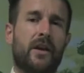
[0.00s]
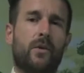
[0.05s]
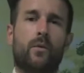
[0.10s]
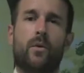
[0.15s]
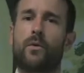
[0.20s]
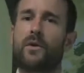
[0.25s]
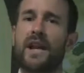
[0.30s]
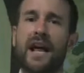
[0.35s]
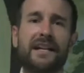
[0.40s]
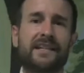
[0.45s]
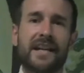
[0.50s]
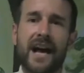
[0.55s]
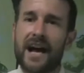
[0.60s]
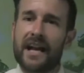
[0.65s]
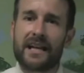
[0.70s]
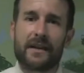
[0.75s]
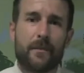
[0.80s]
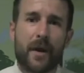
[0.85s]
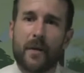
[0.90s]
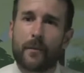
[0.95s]
Well, we're not
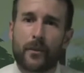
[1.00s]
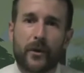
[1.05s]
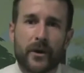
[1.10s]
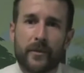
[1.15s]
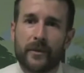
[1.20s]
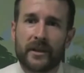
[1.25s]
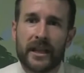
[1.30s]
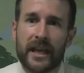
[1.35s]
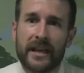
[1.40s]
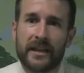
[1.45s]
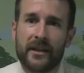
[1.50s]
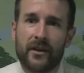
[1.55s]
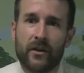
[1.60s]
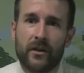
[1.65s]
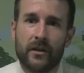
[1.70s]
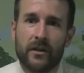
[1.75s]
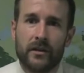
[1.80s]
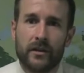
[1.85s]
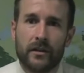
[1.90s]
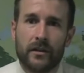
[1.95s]
talking about
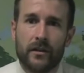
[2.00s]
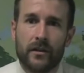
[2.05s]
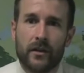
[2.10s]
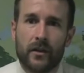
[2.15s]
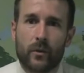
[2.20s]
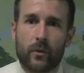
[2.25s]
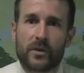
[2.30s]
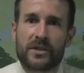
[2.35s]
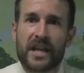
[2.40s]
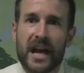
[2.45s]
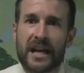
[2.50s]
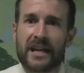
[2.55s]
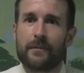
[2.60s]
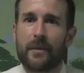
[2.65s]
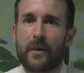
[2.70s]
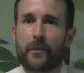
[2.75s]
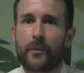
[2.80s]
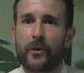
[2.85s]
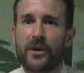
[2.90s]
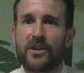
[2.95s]
premillennial. We're talking
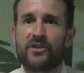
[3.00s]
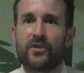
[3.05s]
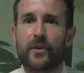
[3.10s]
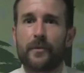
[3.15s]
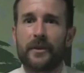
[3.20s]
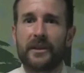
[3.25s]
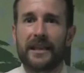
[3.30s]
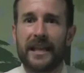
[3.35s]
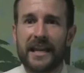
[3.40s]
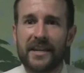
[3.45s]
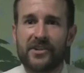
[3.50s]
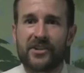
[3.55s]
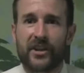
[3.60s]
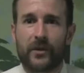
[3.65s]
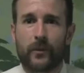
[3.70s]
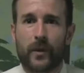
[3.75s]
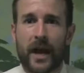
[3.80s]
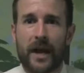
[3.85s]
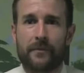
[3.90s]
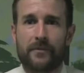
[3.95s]
about
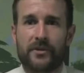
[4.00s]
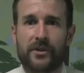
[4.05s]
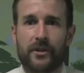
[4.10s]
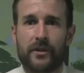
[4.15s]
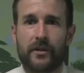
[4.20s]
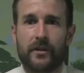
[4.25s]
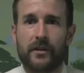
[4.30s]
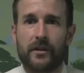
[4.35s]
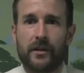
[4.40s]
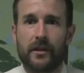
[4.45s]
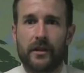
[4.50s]
pre-tribulation rapture.